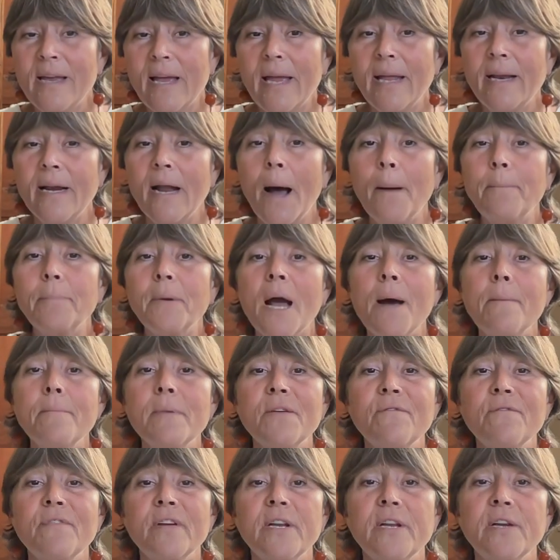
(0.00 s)
In
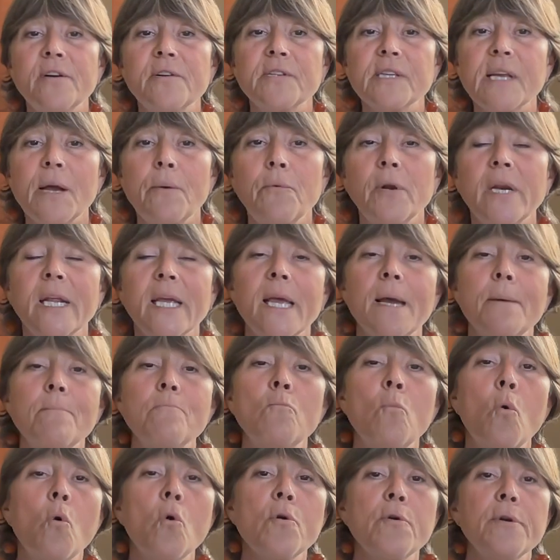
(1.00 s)
upcoming videos, I want to get
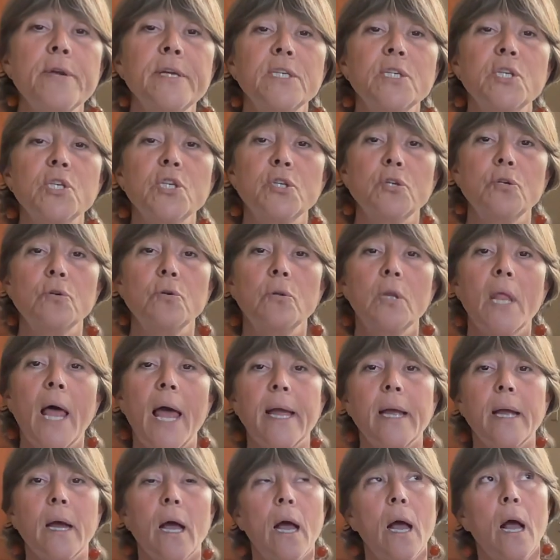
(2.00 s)
more into
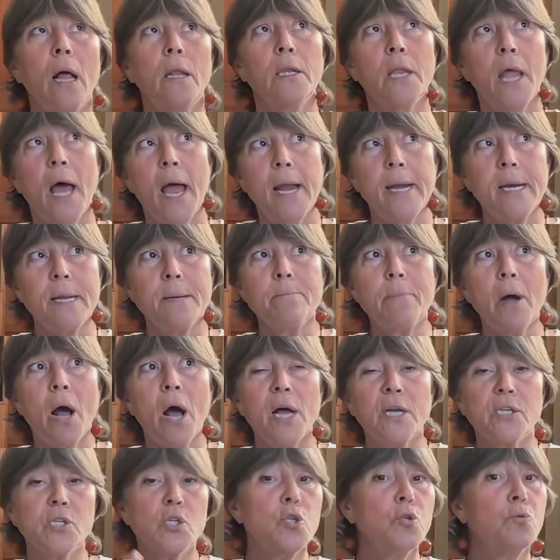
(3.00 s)
like aligning
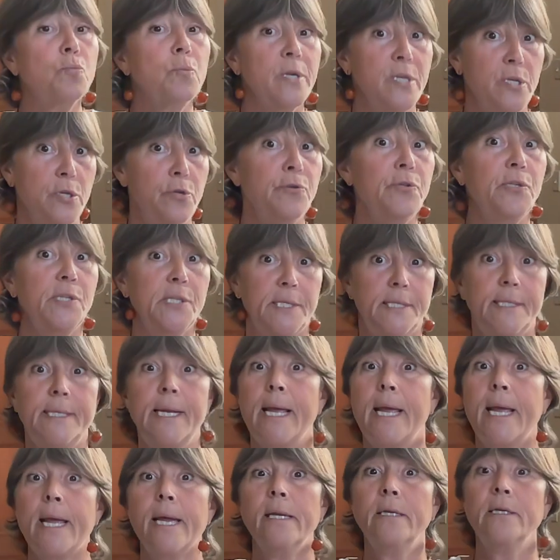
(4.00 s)
posture when you
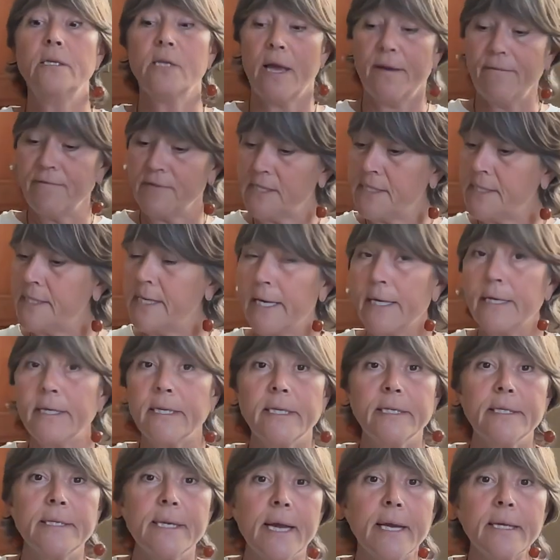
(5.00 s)
stand. I have a
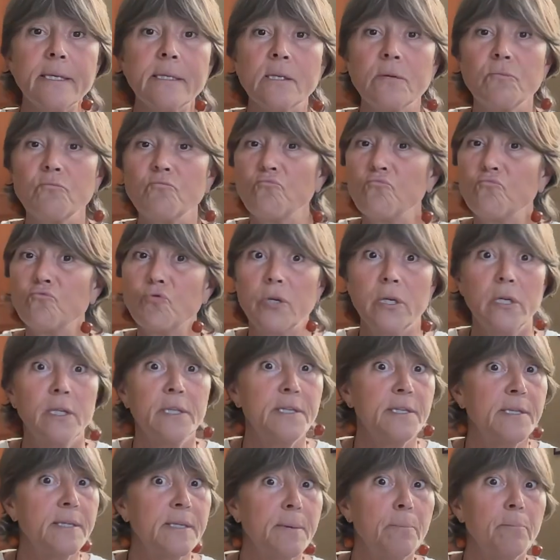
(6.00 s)
standing desk,
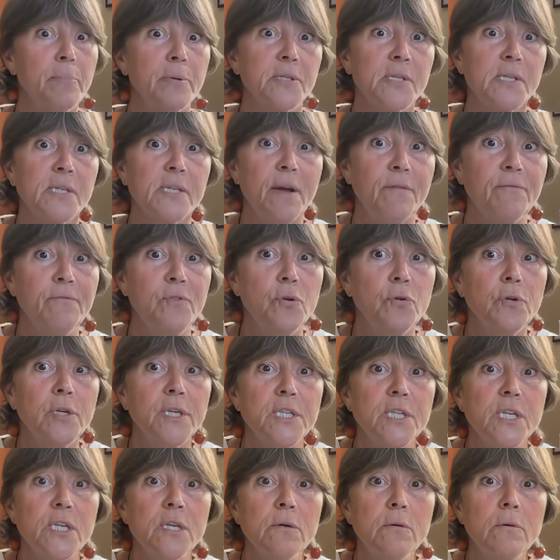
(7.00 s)
really simple stuff you
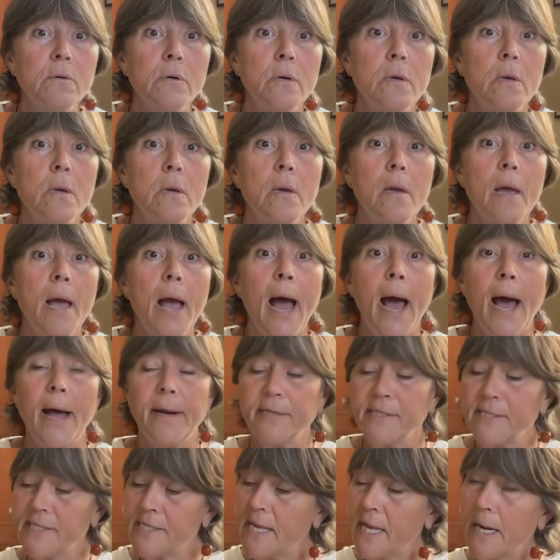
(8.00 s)
can do. How
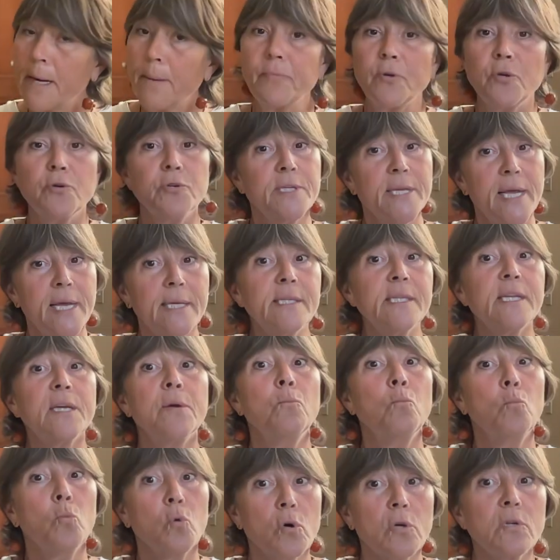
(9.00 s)
to set up your desk
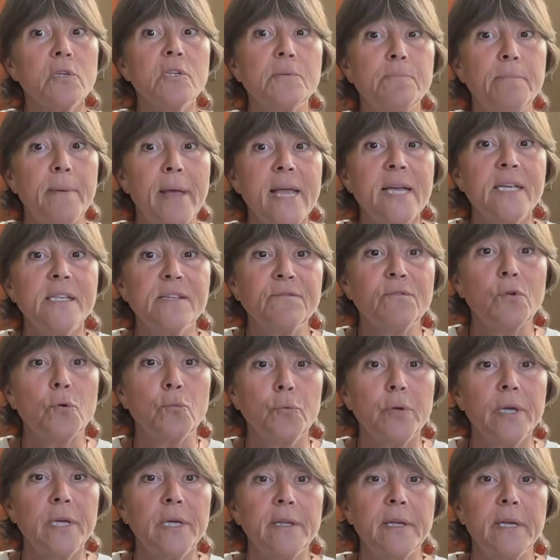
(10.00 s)
and workspace for
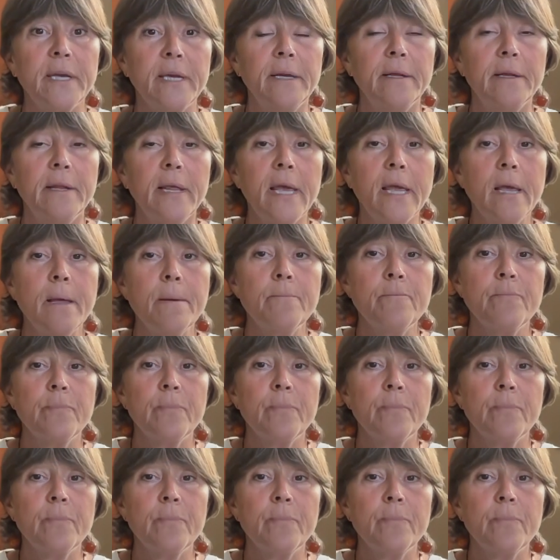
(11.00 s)
real healing.